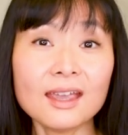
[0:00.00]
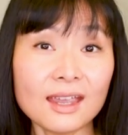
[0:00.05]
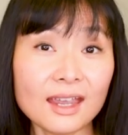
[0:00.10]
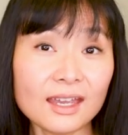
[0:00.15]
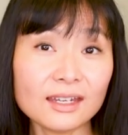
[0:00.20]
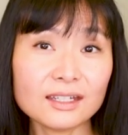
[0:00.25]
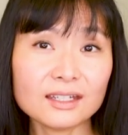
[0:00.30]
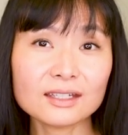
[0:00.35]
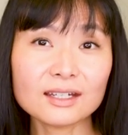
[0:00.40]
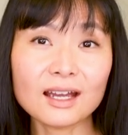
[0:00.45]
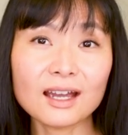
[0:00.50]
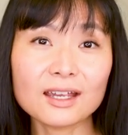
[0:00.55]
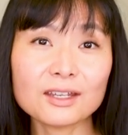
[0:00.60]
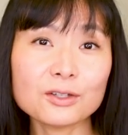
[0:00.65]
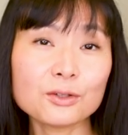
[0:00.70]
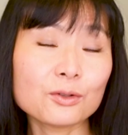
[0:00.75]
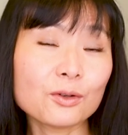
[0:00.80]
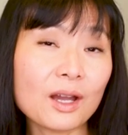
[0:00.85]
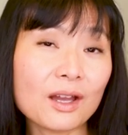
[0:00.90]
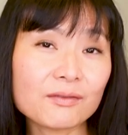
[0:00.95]
Anytime
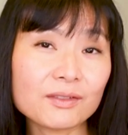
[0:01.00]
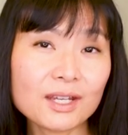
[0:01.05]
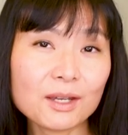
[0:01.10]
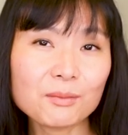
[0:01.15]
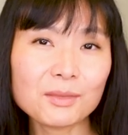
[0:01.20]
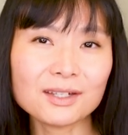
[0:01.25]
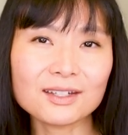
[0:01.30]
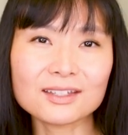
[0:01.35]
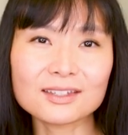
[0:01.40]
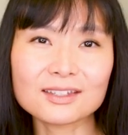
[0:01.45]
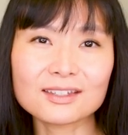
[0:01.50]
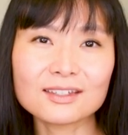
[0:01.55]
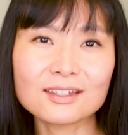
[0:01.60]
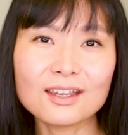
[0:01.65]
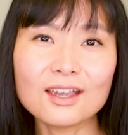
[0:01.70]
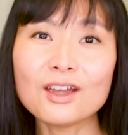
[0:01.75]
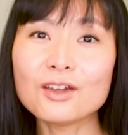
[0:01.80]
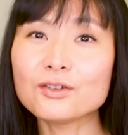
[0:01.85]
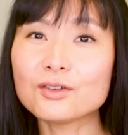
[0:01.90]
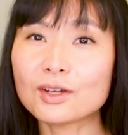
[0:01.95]
you don't have 10 minutes,
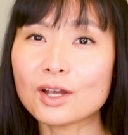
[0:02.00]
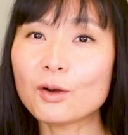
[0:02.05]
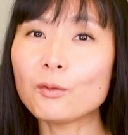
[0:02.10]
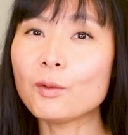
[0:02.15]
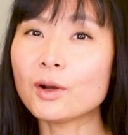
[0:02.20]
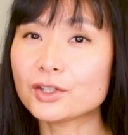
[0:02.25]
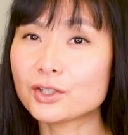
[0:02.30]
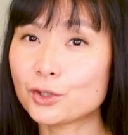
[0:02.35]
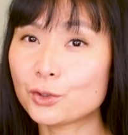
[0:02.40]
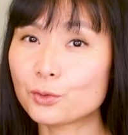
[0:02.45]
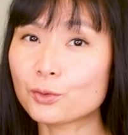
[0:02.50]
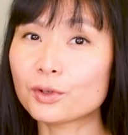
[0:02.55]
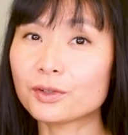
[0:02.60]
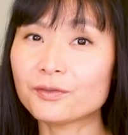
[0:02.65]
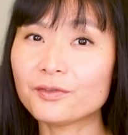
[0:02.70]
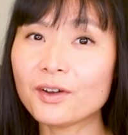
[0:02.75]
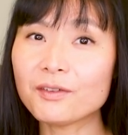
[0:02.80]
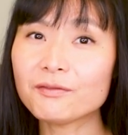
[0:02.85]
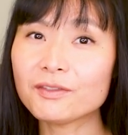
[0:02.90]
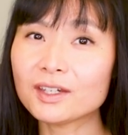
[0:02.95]
you can watch short
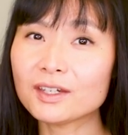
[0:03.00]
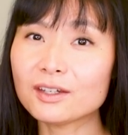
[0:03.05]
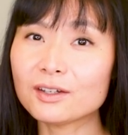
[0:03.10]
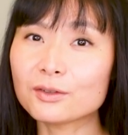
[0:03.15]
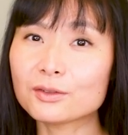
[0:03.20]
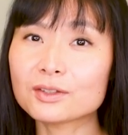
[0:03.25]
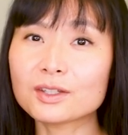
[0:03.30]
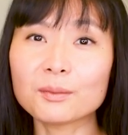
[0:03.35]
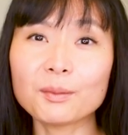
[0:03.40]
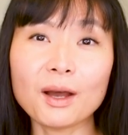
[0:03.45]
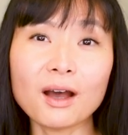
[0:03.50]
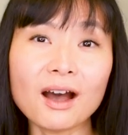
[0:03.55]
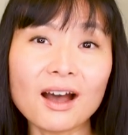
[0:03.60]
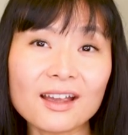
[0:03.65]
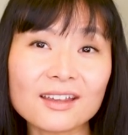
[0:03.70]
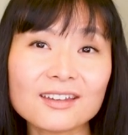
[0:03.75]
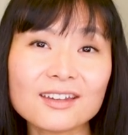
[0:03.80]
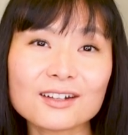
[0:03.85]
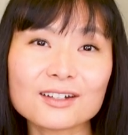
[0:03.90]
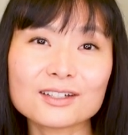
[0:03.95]
fun videos about
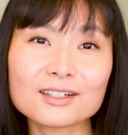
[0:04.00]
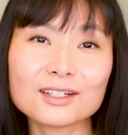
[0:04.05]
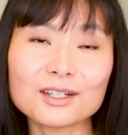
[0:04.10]
eye care